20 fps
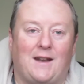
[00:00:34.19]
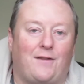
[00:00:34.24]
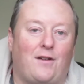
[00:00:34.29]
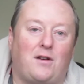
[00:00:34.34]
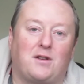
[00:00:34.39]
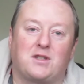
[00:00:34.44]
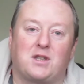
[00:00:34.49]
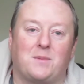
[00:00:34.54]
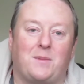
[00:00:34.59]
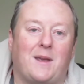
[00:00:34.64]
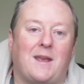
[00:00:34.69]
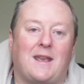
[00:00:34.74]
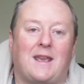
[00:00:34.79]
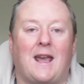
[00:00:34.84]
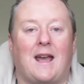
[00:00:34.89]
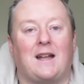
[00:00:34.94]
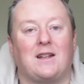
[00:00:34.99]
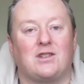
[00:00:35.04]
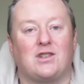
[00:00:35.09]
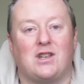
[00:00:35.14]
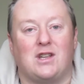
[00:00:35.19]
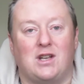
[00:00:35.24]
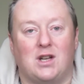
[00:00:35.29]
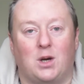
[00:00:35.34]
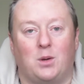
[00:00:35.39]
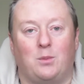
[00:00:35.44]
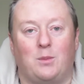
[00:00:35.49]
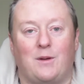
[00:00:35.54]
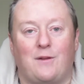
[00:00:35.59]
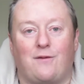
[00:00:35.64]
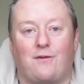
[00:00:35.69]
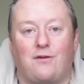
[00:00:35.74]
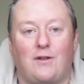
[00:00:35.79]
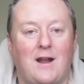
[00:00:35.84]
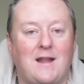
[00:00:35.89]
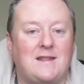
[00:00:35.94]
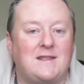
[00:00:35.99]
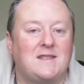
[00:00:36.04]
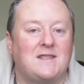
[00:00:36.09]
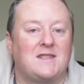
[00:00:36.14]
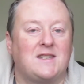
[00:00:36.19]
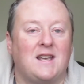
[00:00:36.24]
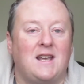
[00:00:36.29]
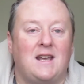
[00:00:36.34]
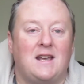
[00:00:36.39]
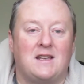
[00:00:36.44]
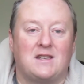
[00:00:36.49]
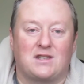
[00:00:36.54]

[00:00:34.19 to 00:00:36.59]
I've also been catching up with friends,